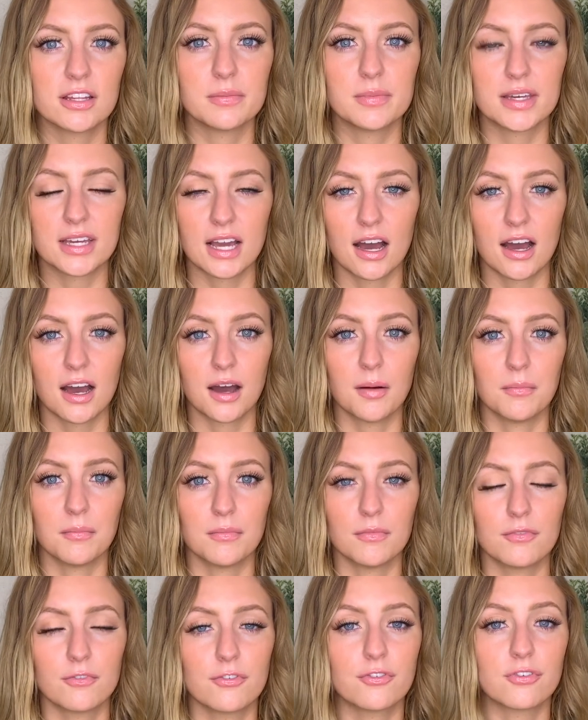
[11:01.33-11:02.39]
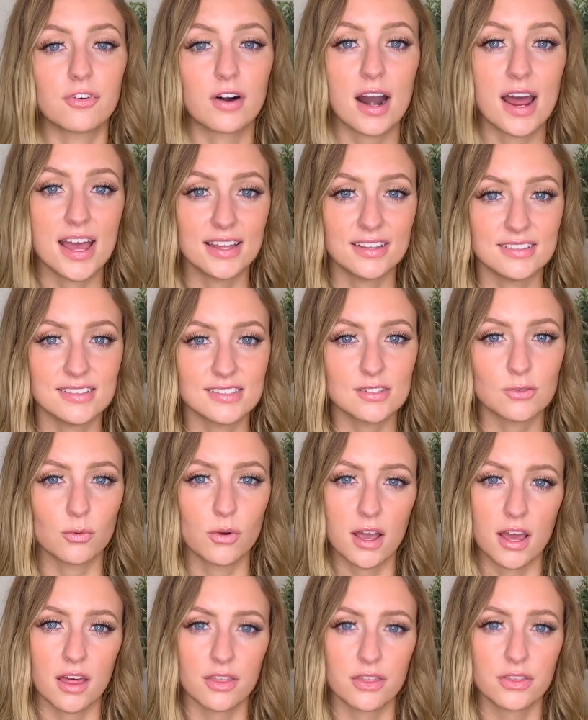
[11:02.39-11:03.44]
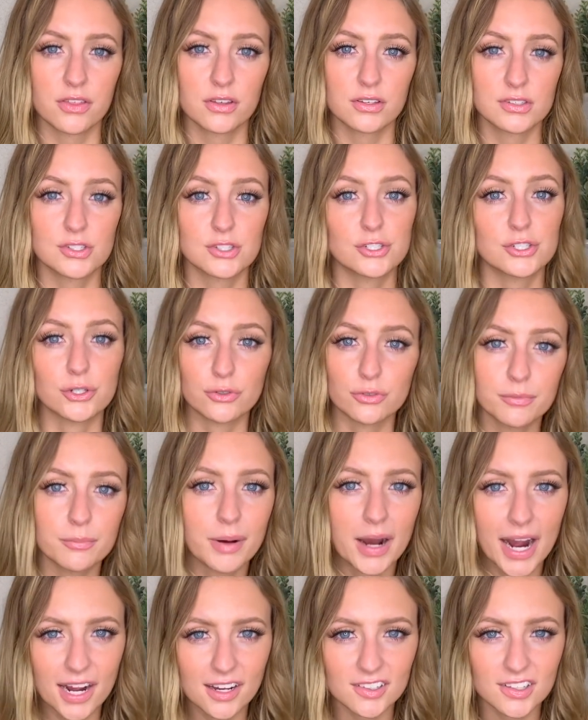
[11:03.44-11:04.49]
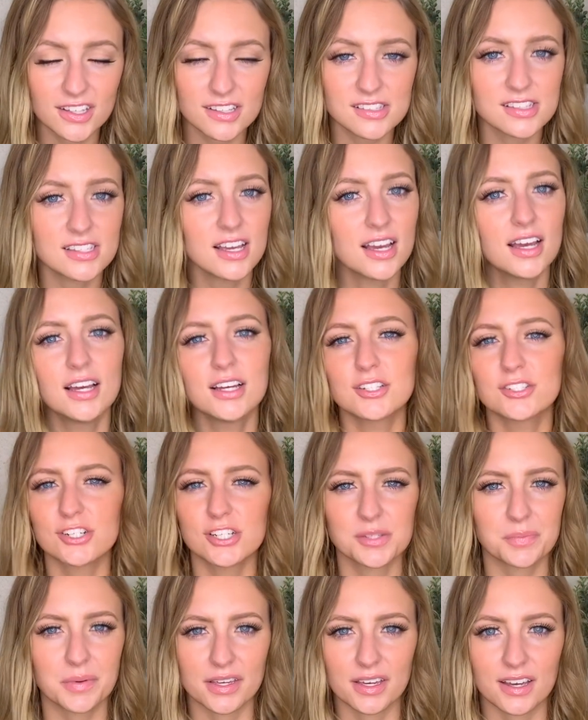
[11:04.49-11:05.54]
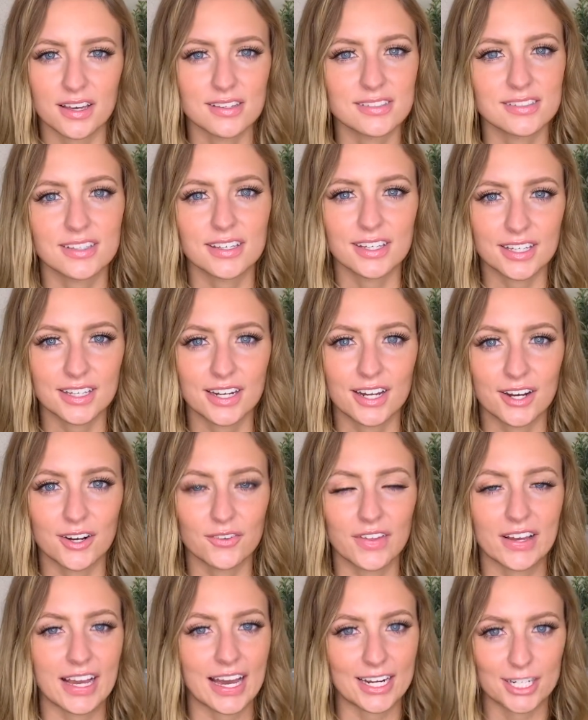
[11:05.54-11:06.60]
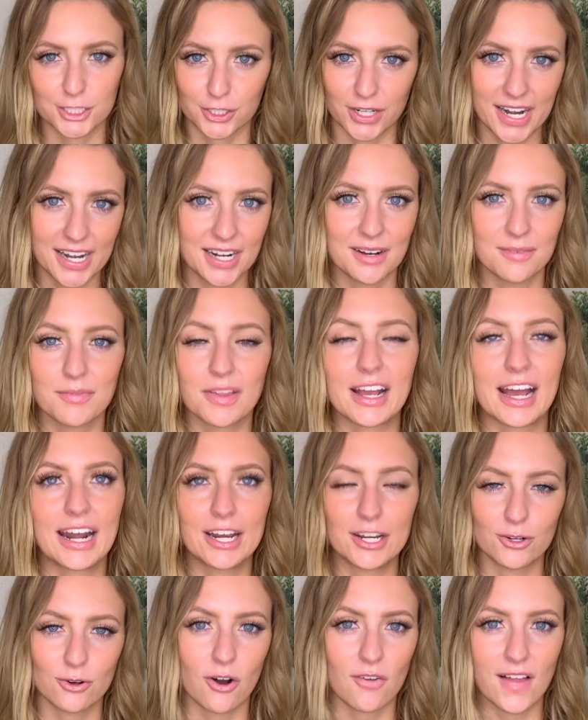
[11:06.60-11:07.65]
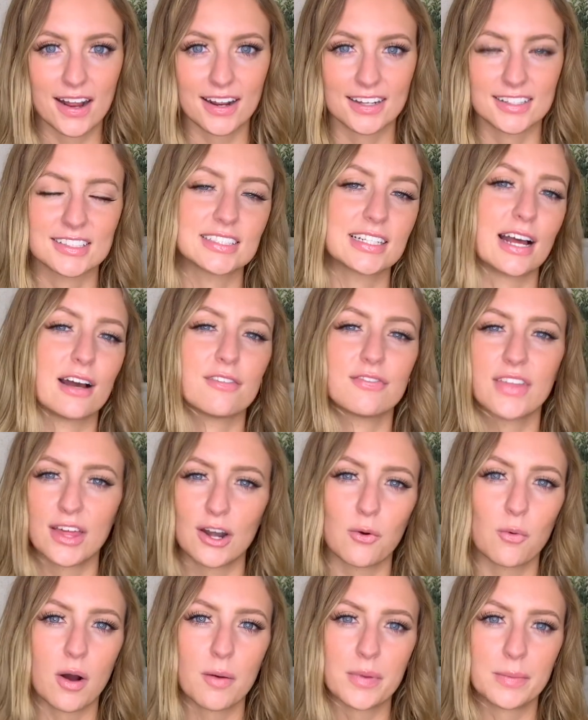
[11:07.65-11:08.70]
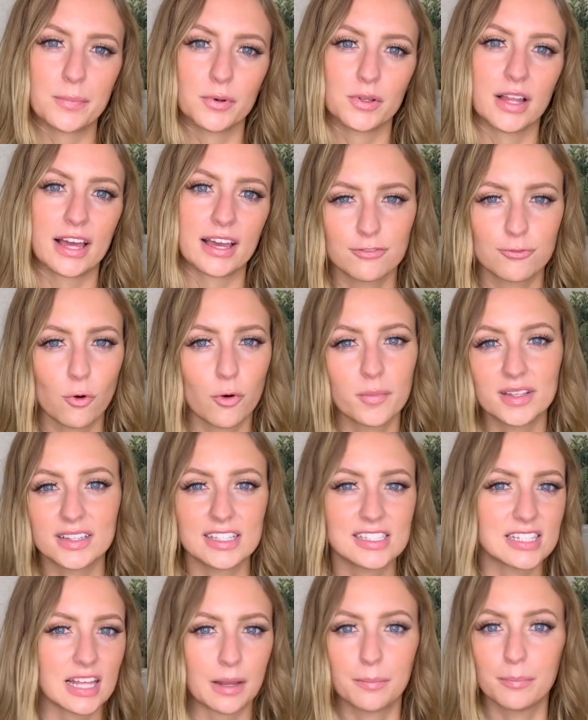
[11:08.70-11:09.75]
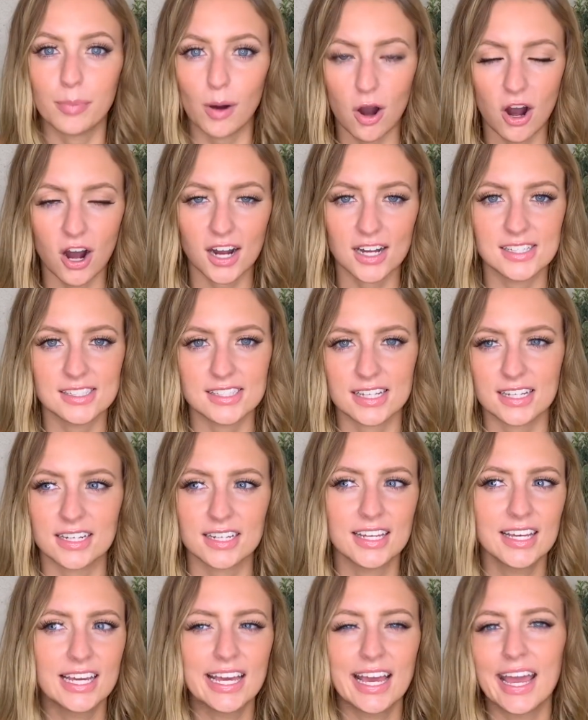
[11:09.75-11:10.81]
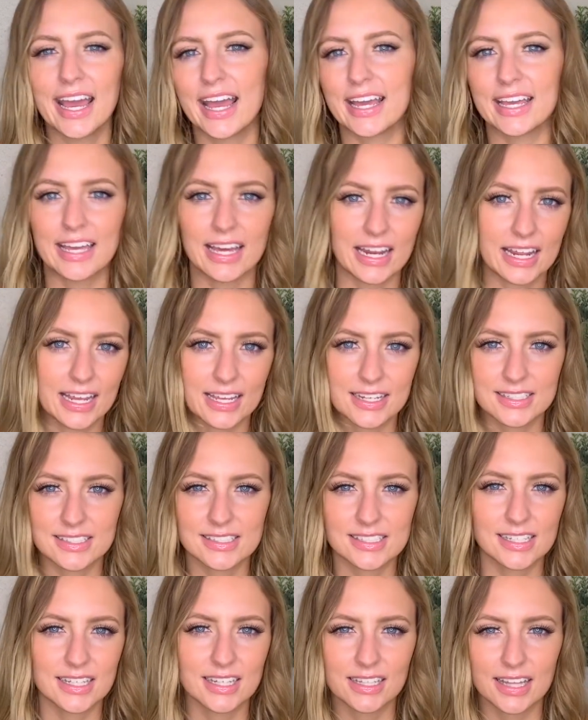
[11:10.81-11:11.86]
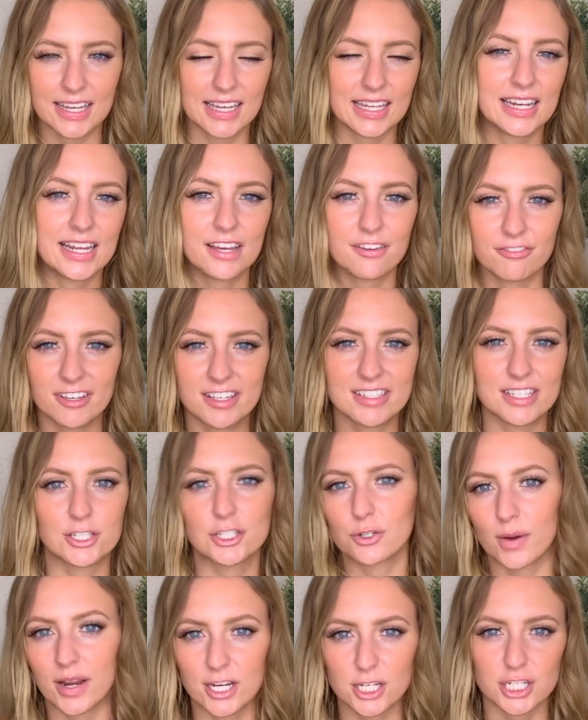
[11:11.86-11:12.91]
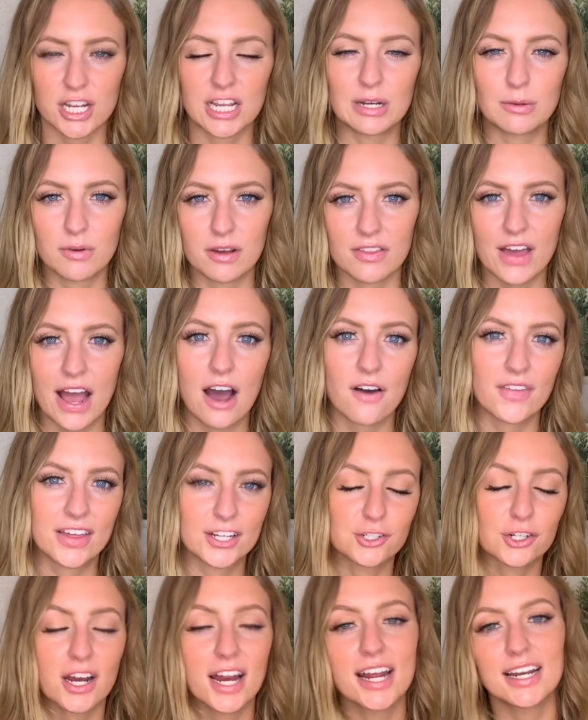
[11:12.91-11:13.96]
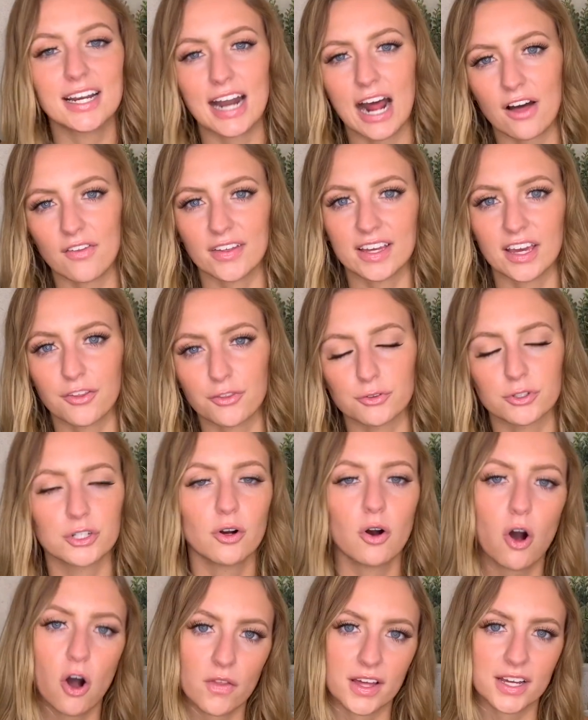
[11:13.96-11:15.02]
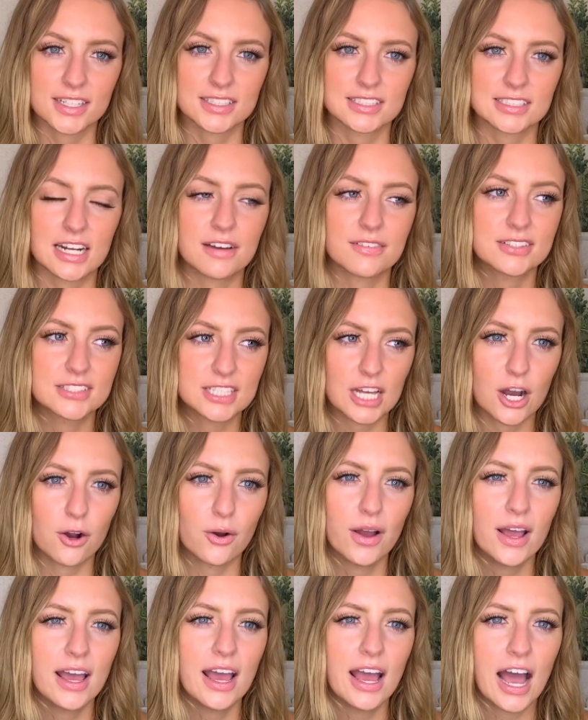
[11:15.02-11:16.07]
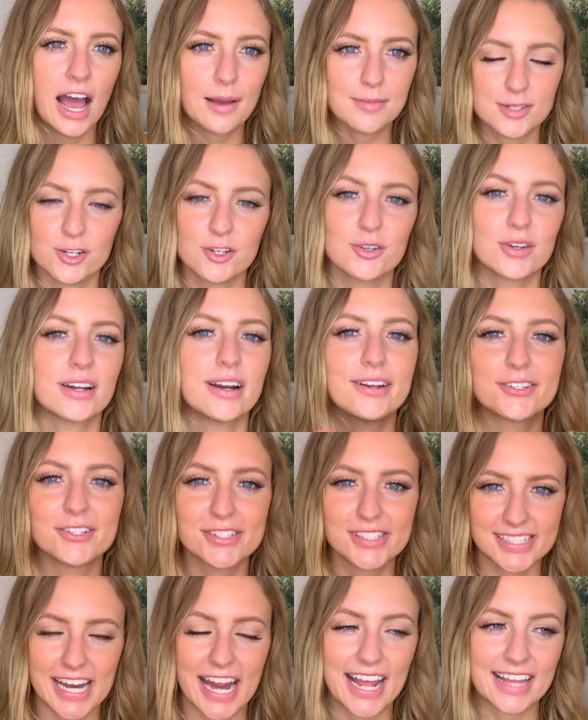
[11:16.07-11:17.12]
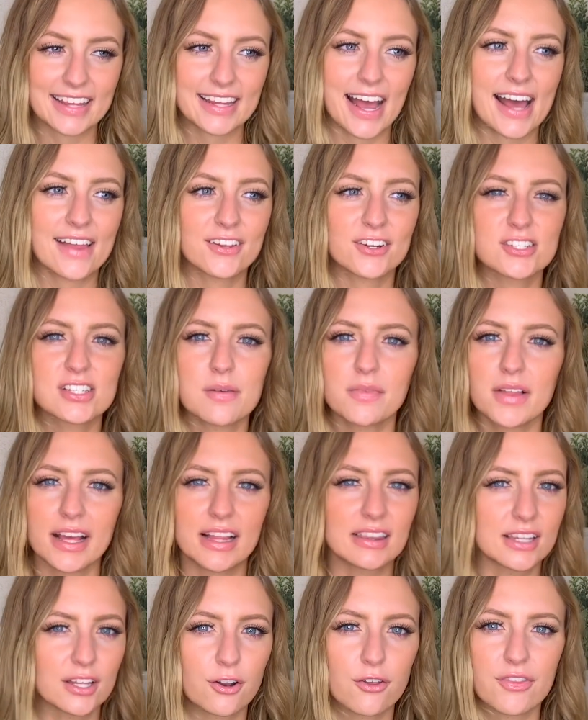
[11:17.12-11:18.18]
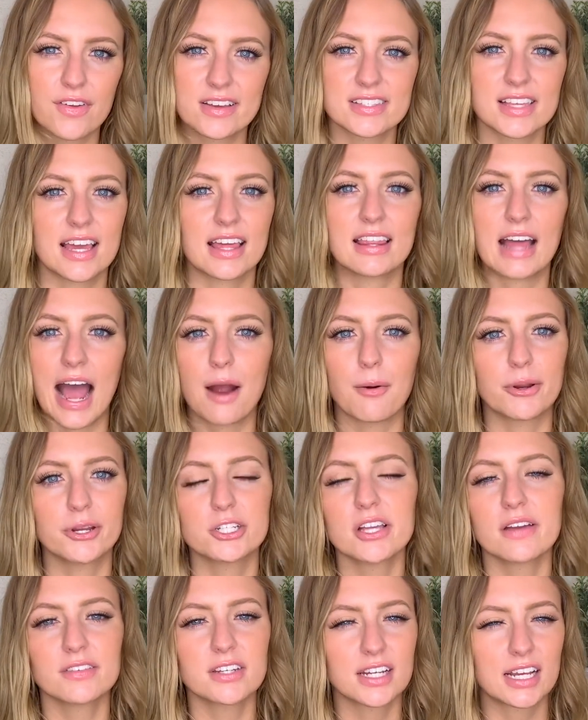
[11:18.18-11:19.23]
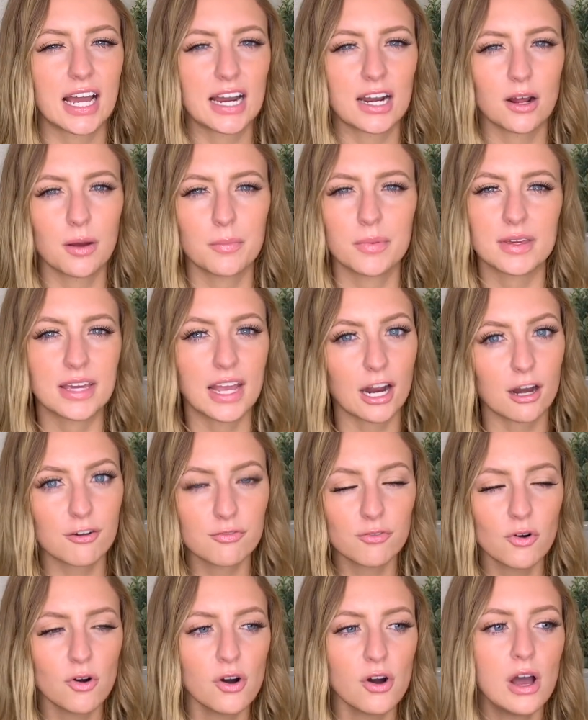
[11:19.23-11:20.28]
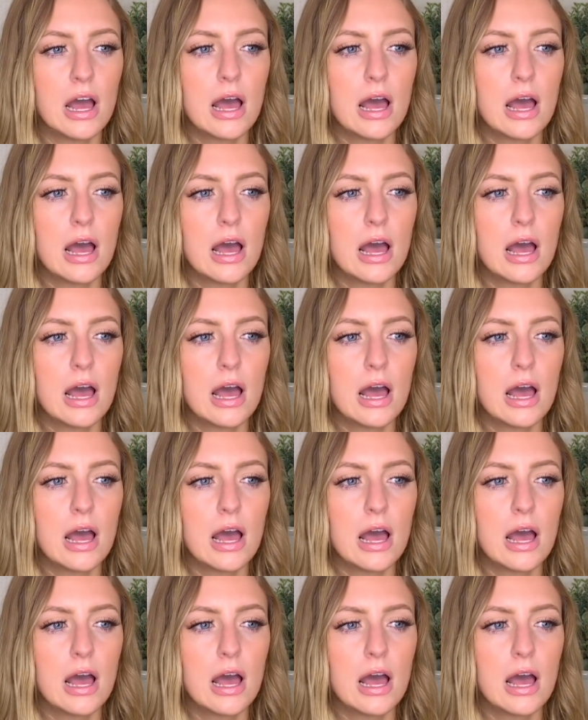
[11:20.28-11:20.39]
become friends with student pilots just because, you know, they gotta grade them, they gotta do all that good stuff. They don't want people like forming these like bonds and it getting into like an iffy situation with how they grade and how they get through all that good stuff. So I'm sure you can understand that. There's some like little things like that where you just have to kind of be careful.